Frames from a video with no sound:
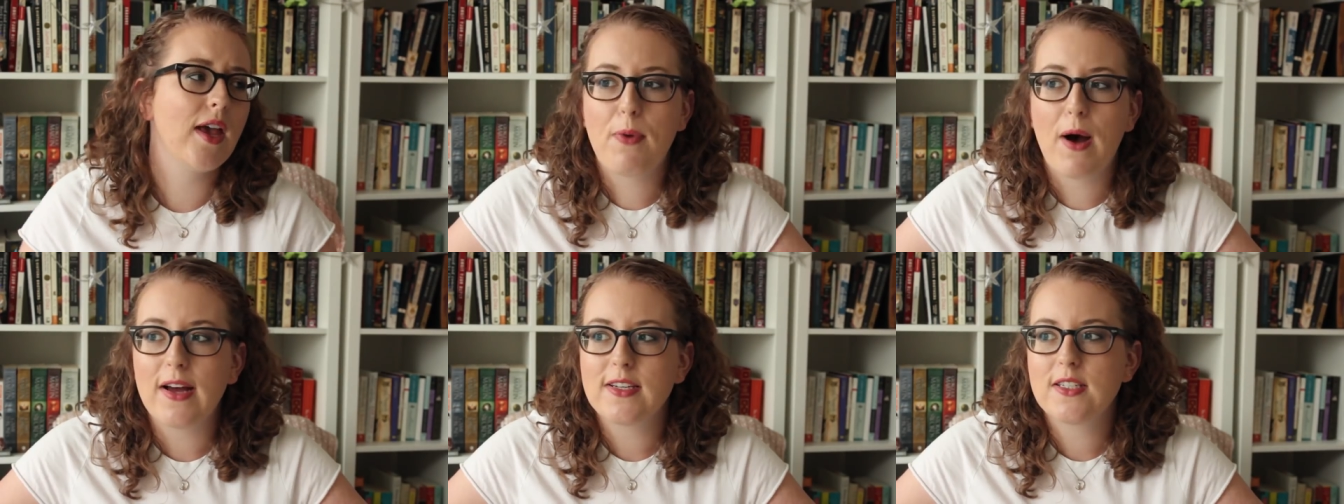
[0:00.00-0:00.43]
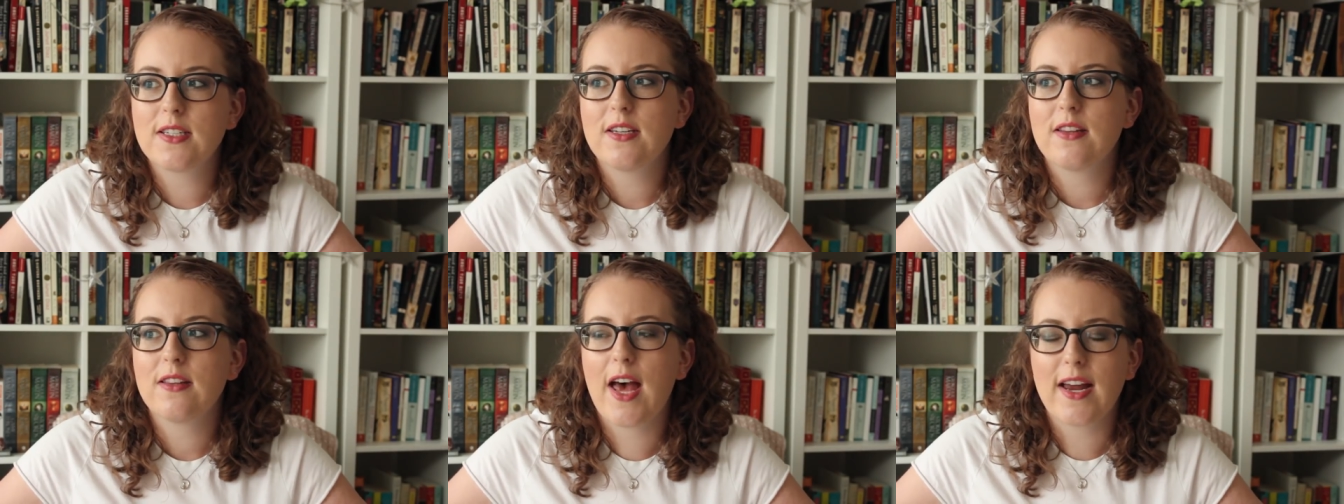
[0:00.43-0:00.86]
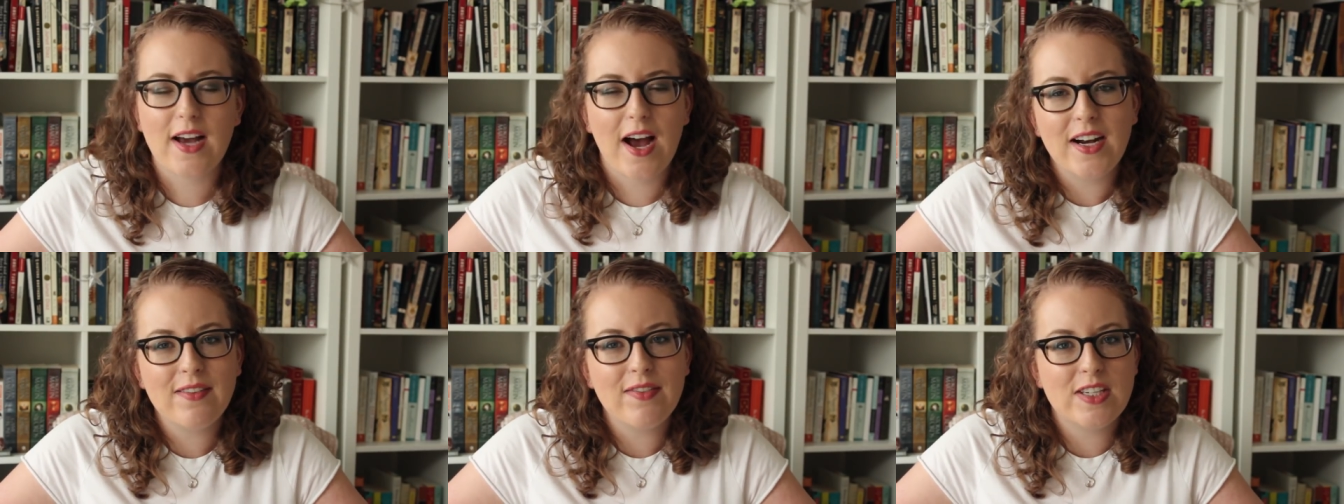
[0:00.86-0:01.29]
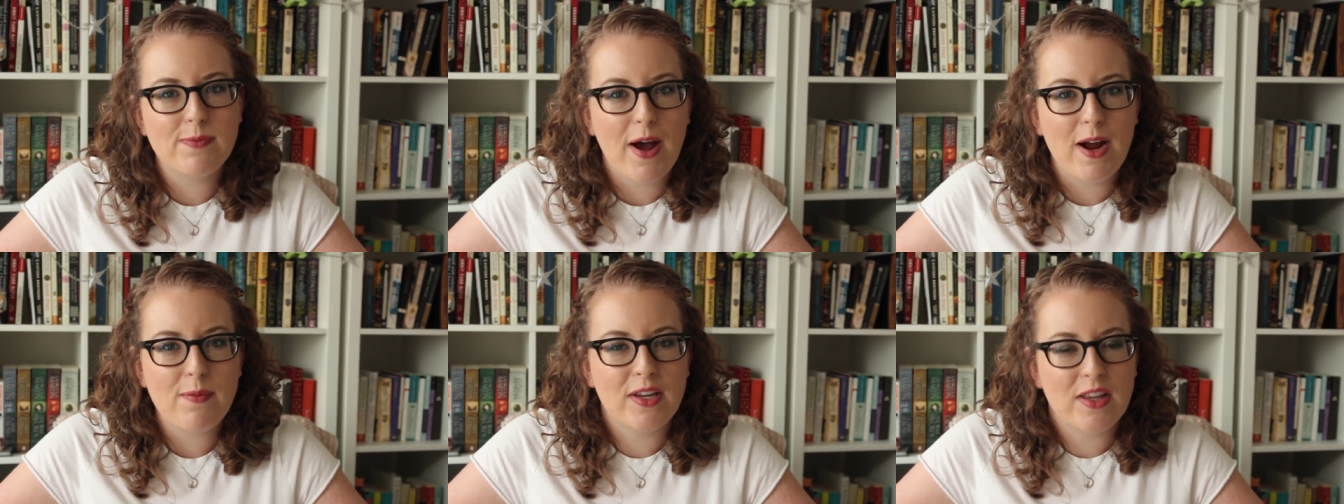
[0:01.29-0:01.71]
But that kind of
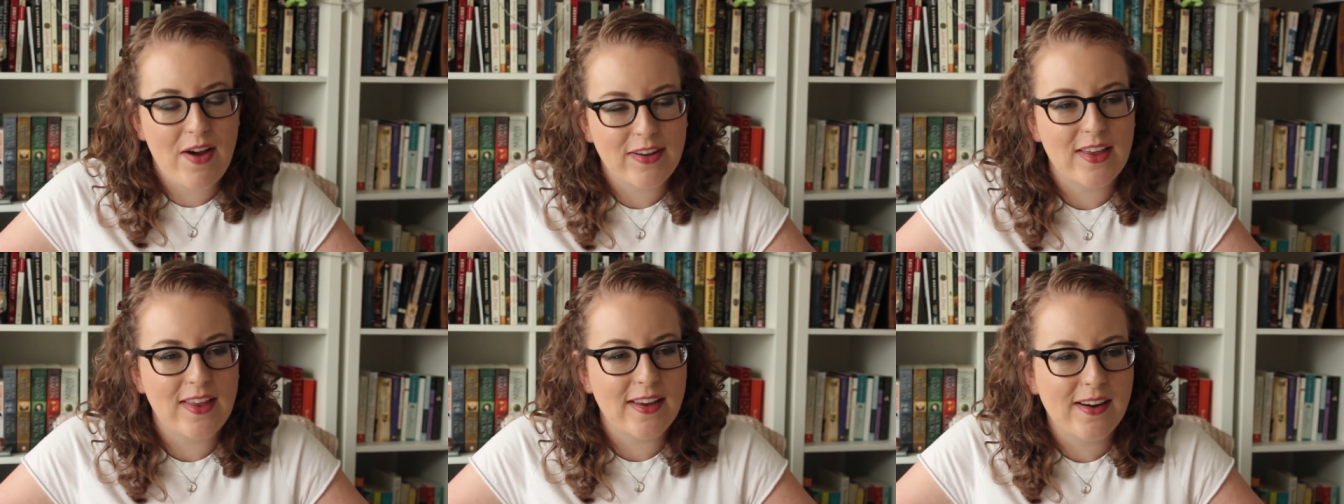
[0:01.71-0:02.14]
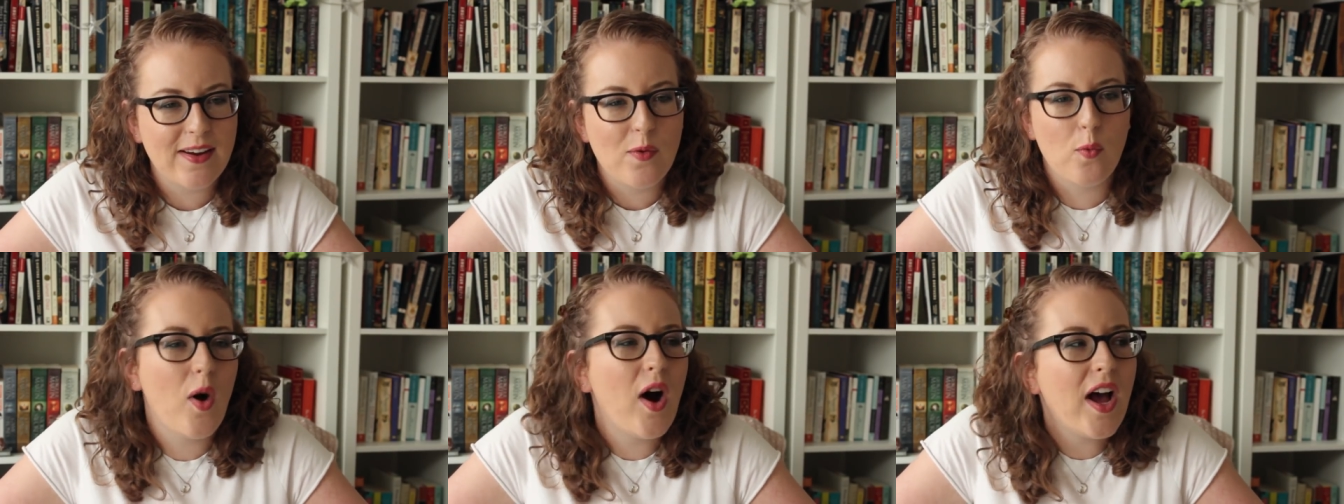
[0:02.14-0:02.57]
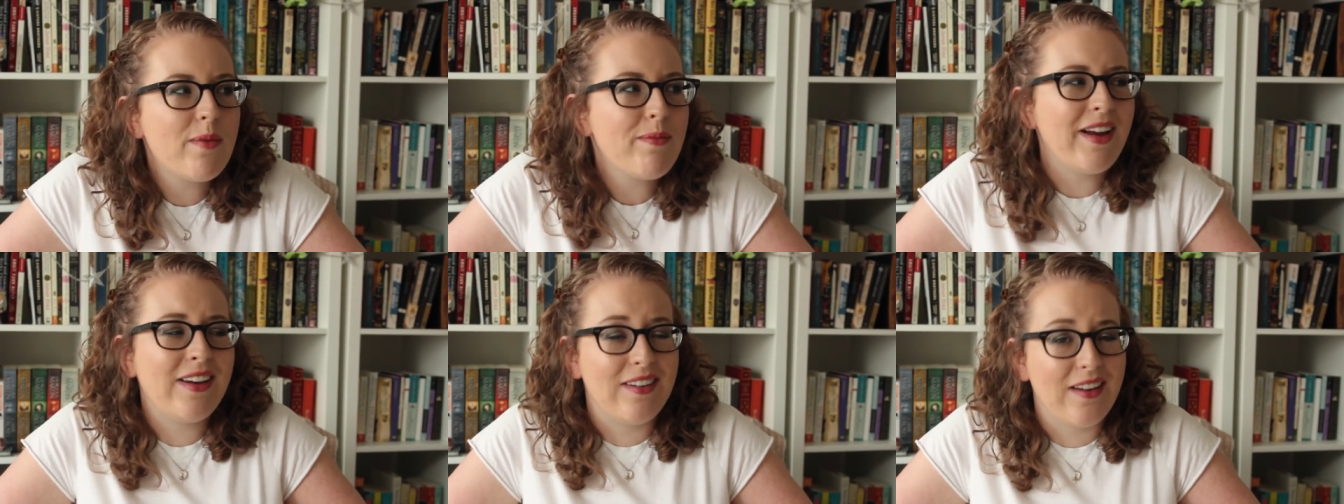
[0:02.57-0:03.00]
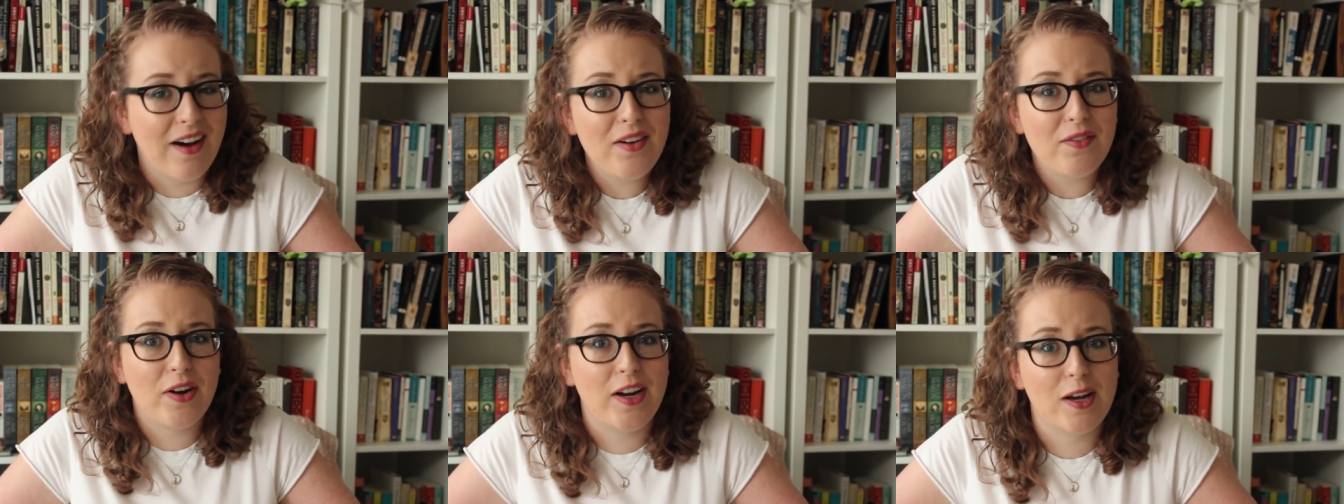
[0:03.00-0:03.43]
inspired me, the fact that, like, why am I
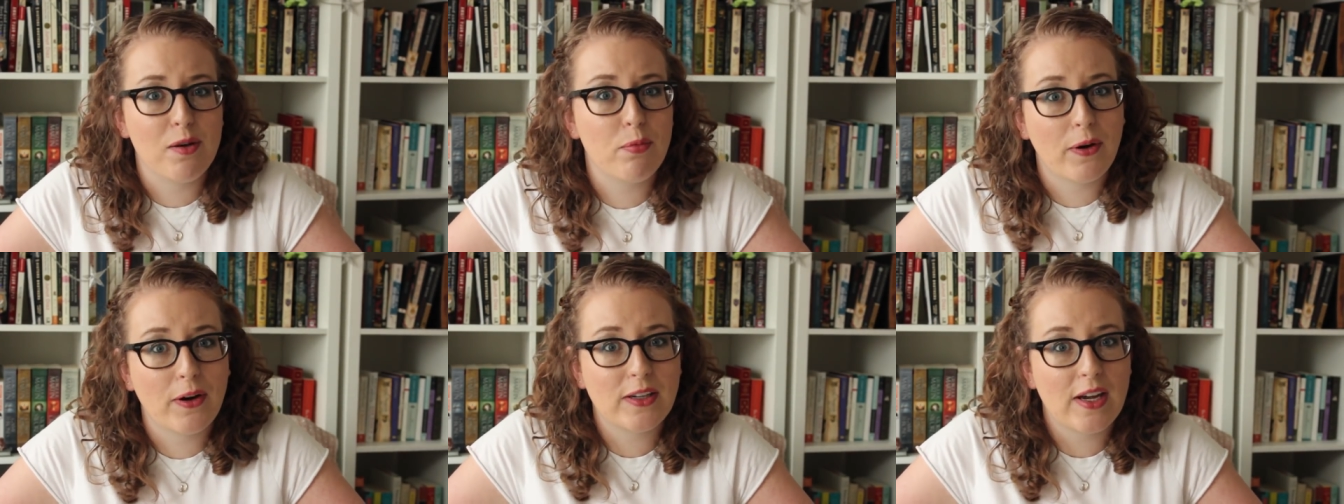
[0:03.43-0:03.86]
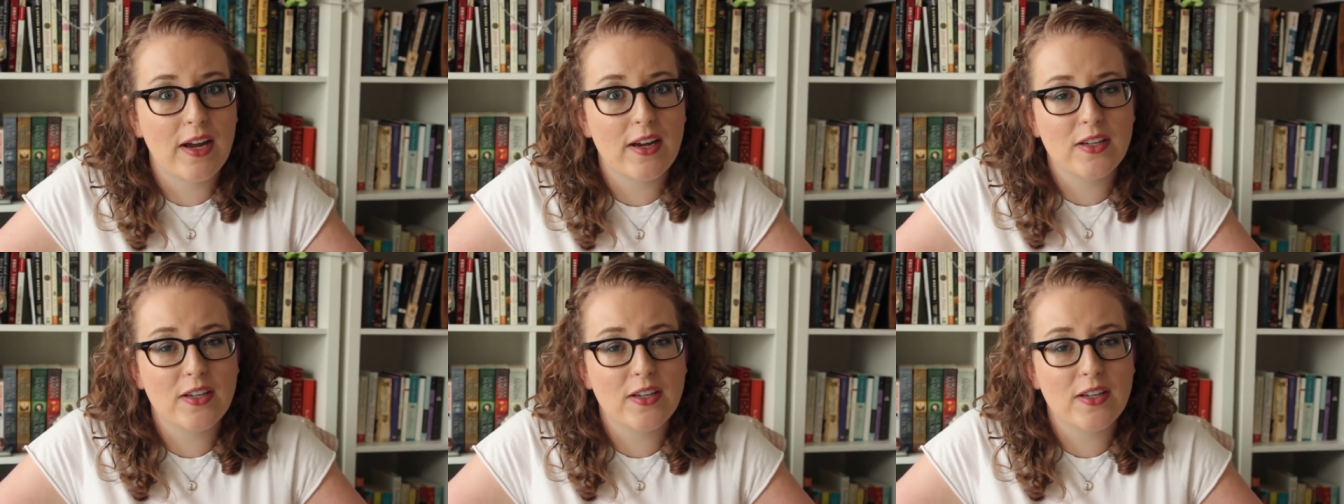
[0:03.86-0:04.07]
not reading a book a day?